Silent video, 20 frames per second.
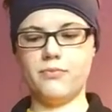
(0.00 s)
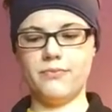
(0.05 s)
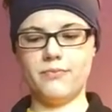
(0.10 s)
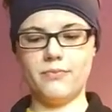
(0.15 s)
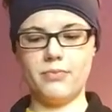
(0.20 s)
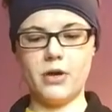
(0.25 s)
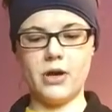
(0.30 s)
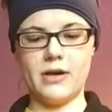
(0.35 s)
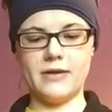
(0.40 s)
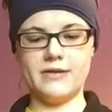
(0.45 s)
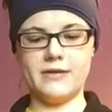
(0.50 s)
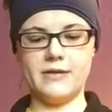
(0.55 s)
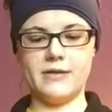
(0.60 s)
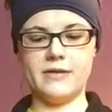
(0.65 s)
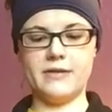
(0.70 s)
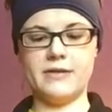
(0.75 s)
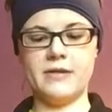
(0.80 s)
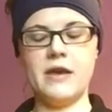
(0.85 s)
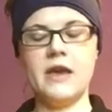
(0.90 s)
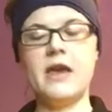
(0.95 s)

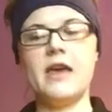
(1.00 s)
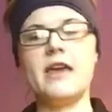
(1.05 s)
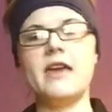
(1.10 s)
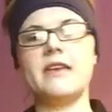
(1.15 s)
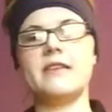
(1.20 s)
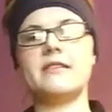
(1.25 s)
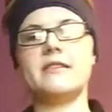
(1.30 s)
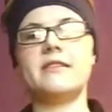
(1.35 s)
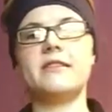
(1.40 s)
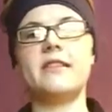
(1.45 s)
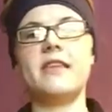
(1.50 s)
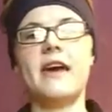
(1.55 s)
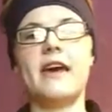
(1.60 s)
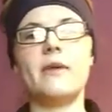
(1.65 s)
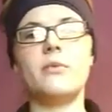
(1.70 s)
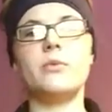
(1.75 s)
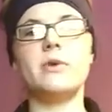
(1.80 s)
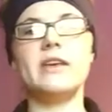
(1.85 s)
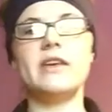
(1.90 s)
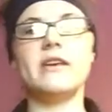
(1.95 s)
process is that
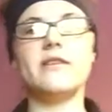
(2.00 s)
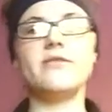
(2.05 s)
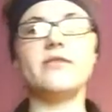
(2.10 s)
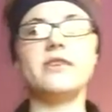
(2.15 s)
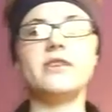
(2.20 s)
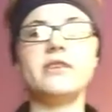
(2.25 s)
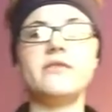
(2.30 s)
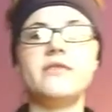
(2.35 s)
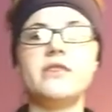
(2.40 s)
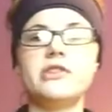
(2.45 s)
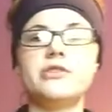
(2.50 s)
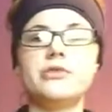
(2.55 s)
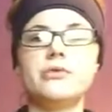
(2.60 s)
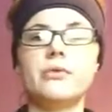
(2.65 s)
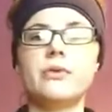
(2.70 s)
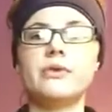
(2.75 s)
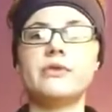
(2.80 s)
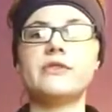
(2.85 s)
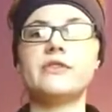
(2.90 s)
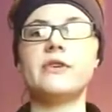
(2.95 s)
we give
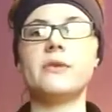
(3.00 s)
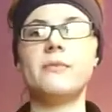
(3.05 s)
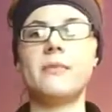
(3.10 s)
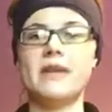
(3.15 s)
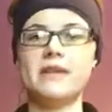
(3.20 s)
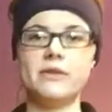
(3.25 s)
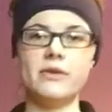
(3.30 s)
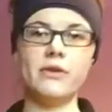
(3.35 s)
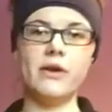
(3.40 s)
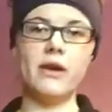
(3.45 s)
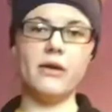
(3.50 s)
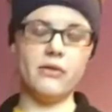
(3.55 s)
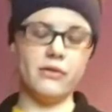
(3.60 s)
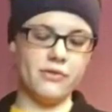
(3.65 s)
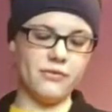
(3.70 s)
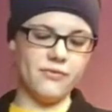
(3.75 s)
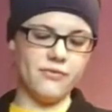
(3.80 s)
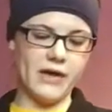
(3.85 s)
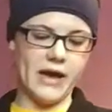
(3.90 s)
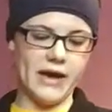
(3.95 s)
individuals mental health
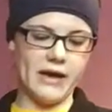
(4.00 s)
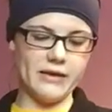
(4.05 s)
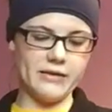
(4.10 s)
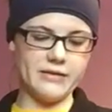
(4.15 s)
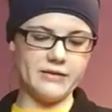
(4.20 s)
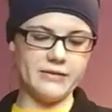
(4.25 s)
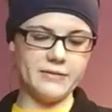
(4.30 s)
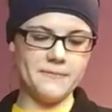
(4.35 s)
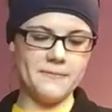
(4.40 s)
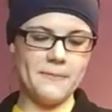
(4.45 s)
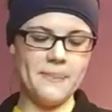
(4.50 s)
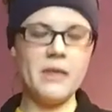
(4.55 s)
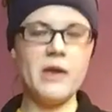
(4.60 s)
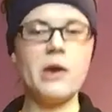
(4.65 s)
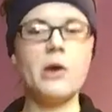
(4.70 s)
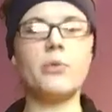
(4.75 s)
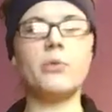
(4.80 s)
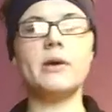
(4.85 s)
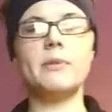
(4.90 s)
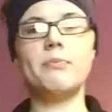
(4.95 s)
facts,
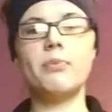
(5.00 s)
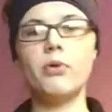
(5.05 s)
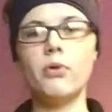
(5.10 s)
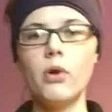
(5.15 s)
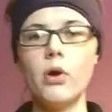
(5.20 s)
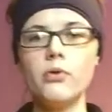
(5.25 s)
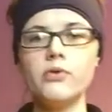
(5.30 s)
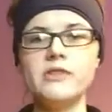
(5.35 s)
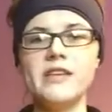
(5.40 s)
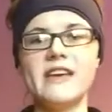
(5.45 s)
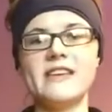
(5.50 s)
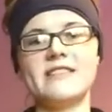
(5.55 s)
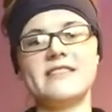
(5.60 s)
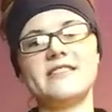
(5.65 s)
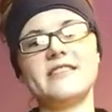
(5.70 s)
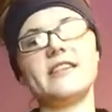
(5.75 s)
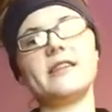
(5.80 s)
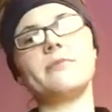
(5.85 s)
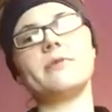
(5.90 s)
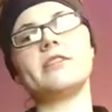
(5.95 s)
we protest
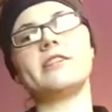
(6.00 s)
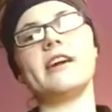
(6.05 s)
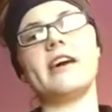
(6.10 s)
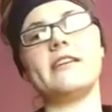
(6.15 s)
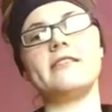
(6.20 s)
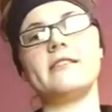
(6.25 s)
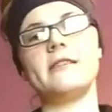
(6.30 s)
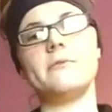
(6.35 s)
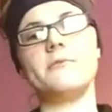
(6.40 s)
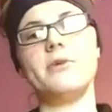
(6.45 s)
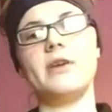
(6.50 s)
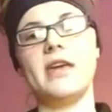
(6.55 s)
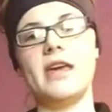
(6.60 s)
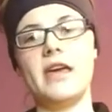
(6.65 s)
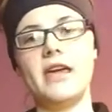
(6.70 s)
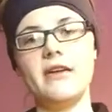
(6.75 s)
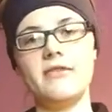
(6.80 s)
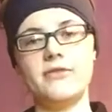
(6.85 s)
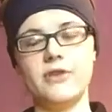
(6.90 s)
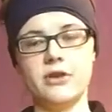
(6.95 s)
stigmatizing
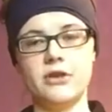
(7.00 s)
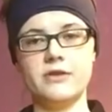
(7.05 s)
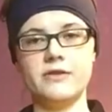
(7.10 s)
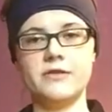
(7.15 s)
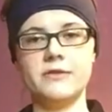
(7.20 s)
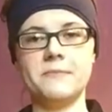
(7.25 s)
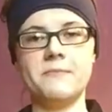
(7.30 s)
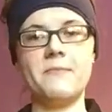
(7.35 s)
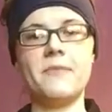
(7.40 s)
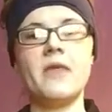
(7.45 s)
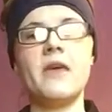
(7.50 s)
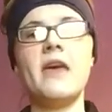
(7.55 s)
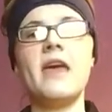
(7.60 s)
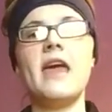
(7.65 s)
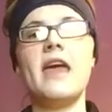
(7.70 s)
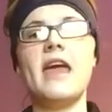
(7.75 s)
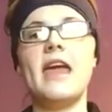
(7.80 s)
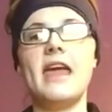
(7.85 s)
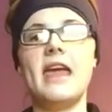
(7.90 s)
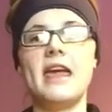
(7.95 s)
behaviors,
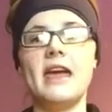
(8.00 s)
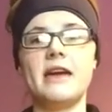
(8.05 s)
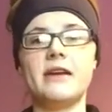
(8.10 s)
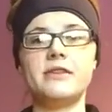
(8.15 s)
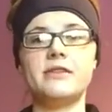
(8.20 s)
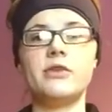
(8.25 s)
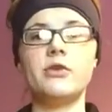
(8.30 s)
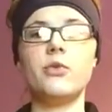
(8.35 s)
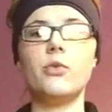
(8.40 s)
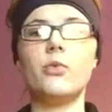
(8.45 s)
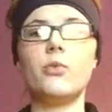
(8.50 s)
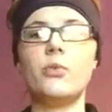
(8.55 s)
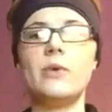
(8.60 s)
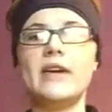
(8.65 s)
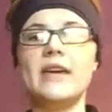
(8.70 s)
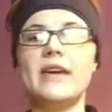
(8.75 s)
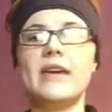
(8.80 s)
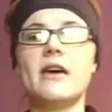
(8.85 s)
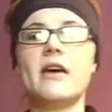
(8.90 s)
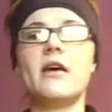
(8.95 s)
and
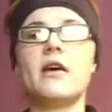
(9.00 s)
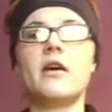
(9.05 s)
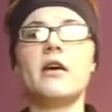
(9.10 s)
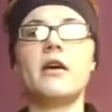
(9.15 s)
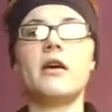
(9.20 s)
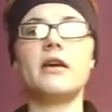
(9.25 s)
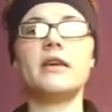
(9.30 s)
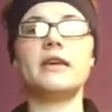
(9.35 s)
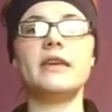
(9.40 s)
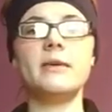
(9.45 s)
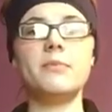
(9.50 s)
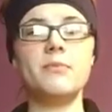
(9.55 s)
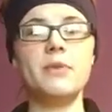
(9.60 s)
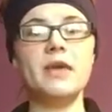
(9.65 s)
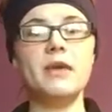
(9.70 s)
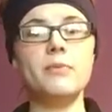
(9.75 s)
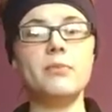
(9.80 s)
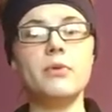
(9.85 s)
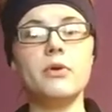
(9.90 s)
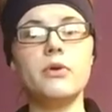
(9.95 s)
we get
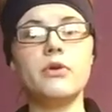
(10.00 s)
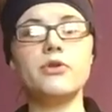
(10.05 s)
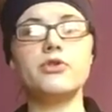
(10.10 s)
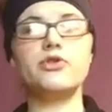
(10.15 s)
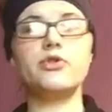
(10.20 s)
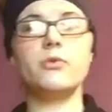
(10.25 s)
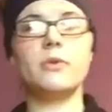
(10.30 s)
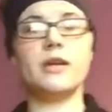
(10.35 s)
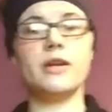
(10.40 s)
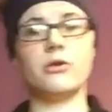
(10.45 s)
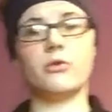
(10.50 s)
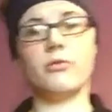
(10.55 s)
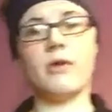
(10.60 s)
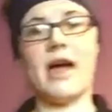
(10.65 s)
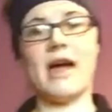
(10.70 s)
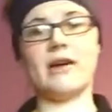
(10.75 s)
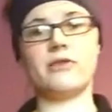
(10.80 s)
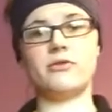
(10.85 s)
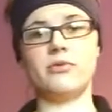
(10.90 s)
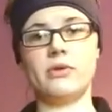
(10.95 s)
people to
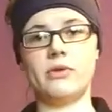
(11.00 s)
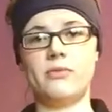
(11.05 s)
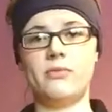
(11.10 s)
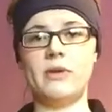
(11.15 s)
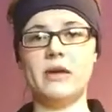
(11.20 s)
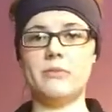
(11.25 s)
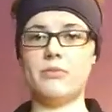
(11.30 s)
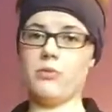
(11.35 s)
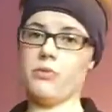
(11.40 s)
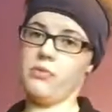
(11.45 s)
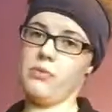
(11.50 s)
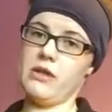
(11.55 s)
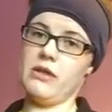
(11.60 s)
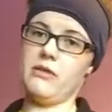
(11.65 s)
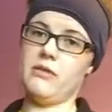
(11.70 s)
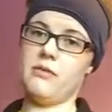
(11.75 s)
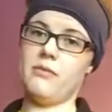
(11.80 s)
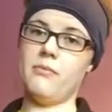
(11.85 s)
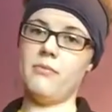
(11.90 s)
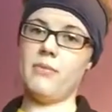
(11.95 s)
interact with people
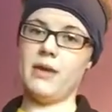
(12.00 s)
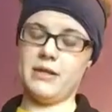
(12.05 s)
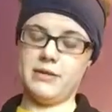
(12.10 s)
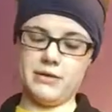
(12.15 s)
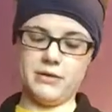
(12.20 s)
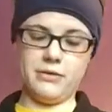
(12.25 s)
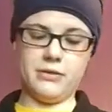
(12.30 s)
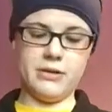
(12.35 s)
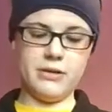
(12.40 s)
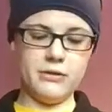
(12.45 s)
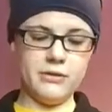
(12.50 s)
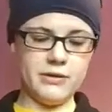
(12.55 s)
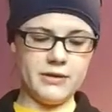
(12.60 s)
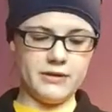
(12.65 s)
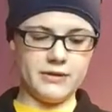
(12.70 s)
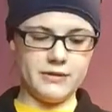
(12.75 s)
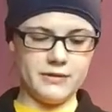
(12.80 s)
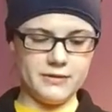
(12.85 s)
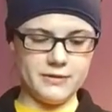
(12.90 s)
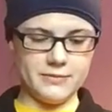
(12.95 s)
with mental
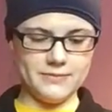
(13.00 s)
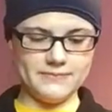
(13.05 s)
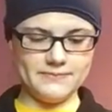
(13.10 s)
illness.